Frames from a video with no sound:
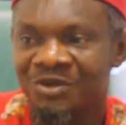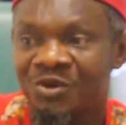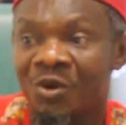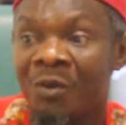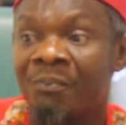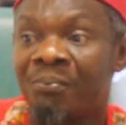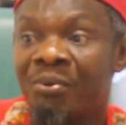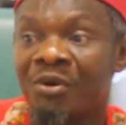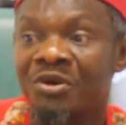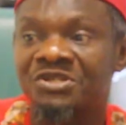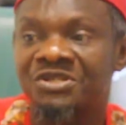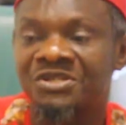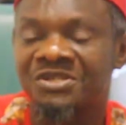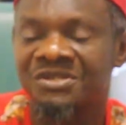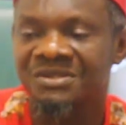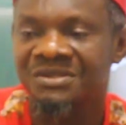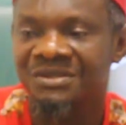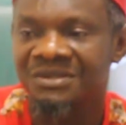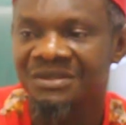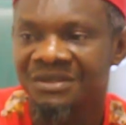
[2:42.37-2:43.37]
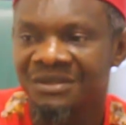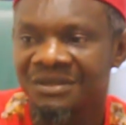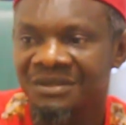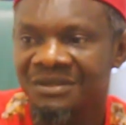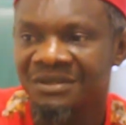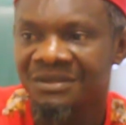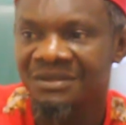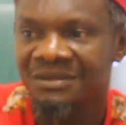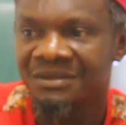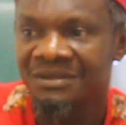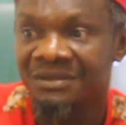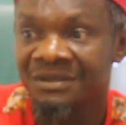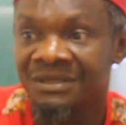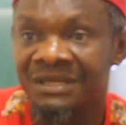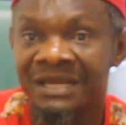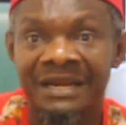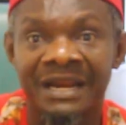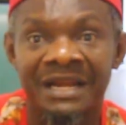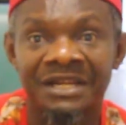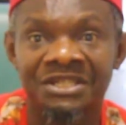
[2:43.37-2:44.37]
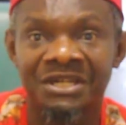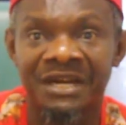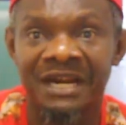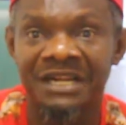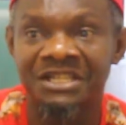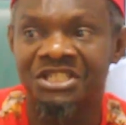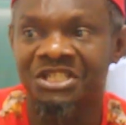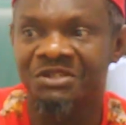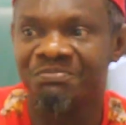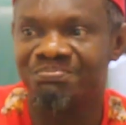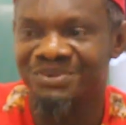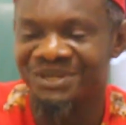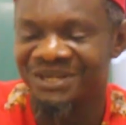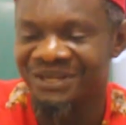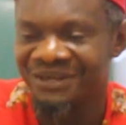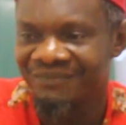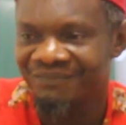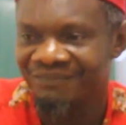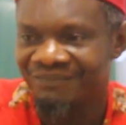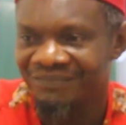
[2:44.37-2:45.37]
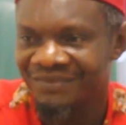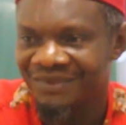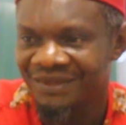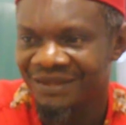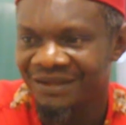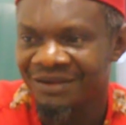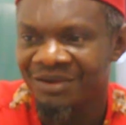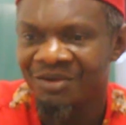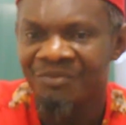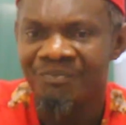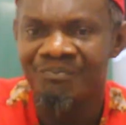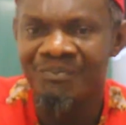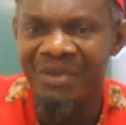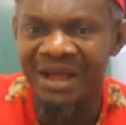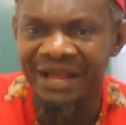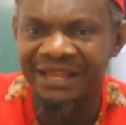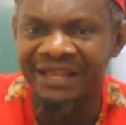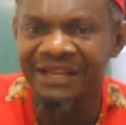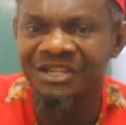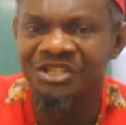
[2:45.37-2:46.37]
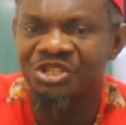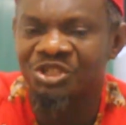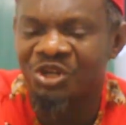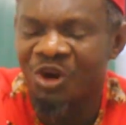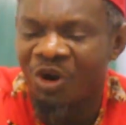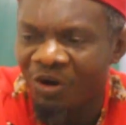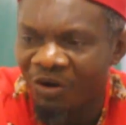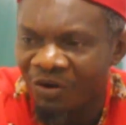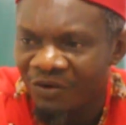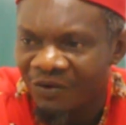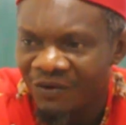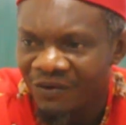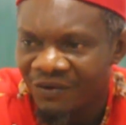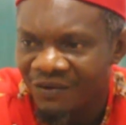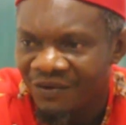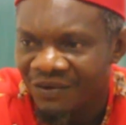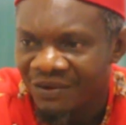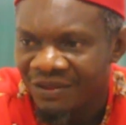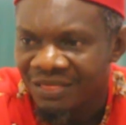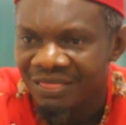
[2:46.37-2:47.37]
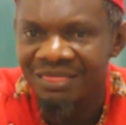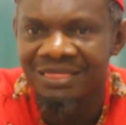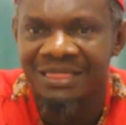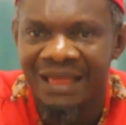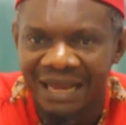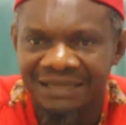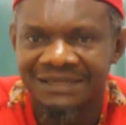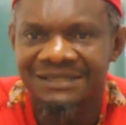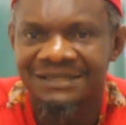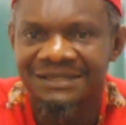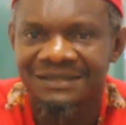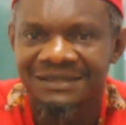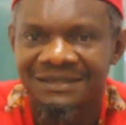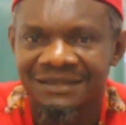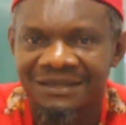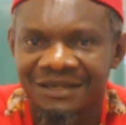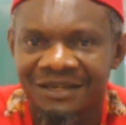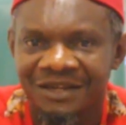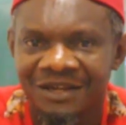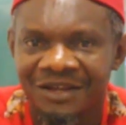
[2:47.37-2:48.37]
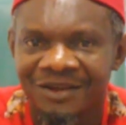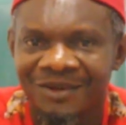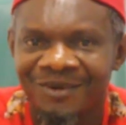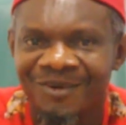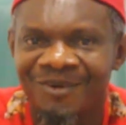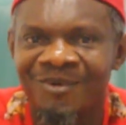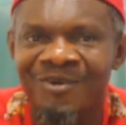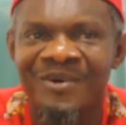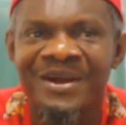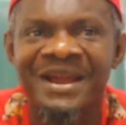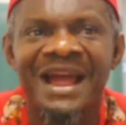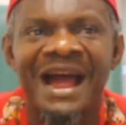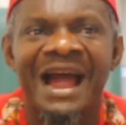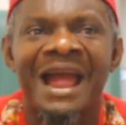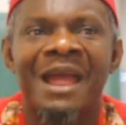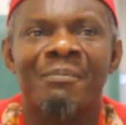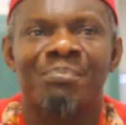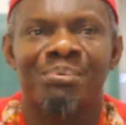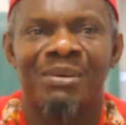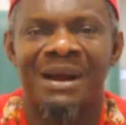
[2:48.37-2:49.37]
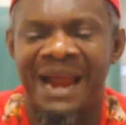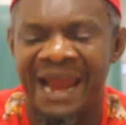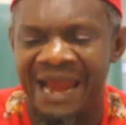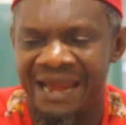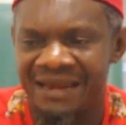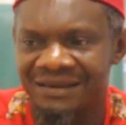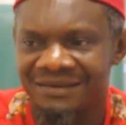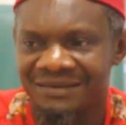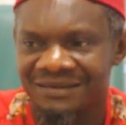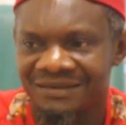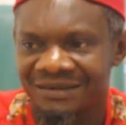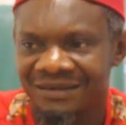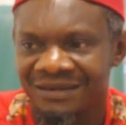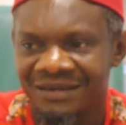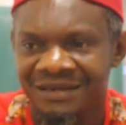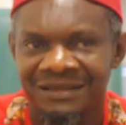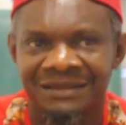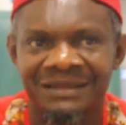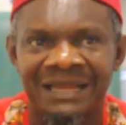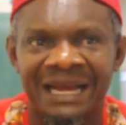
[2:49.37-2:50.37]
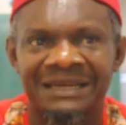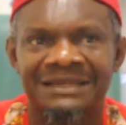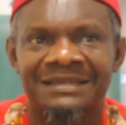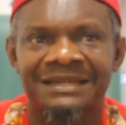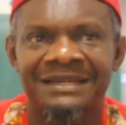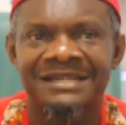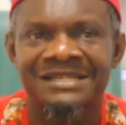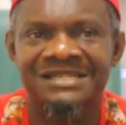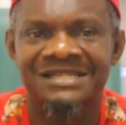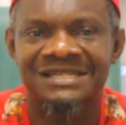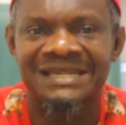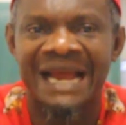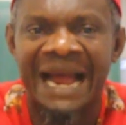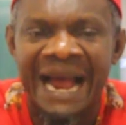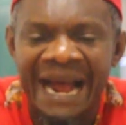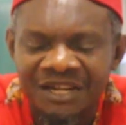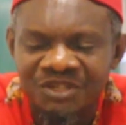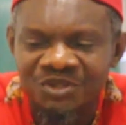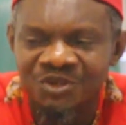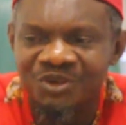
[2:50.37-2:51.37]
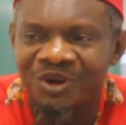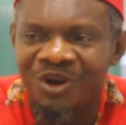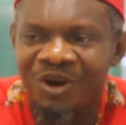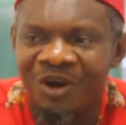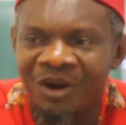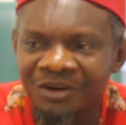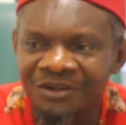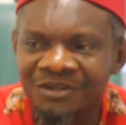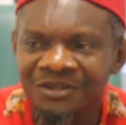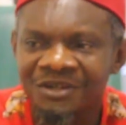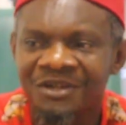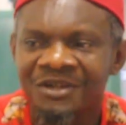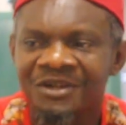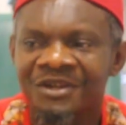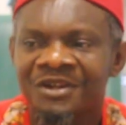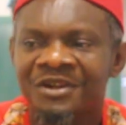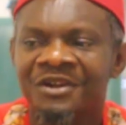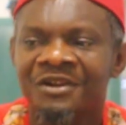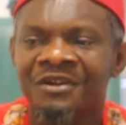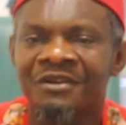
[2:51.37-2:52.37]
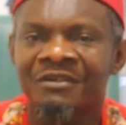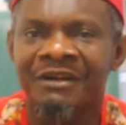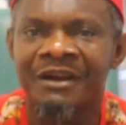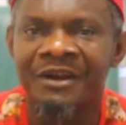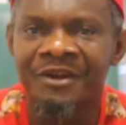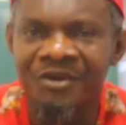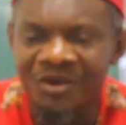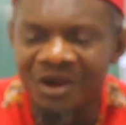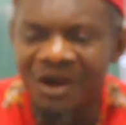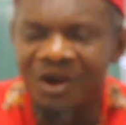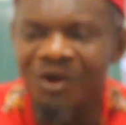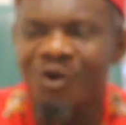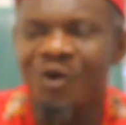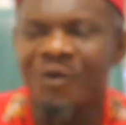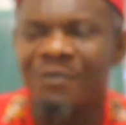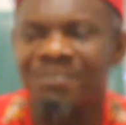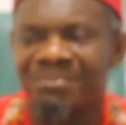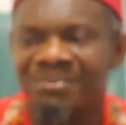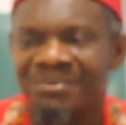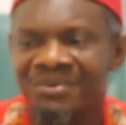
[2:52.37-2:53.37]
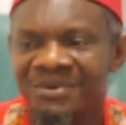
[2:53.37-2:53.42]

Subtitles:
to boost the Nigerian GP. Making sure that we are pride, that his tags were called renewal hope.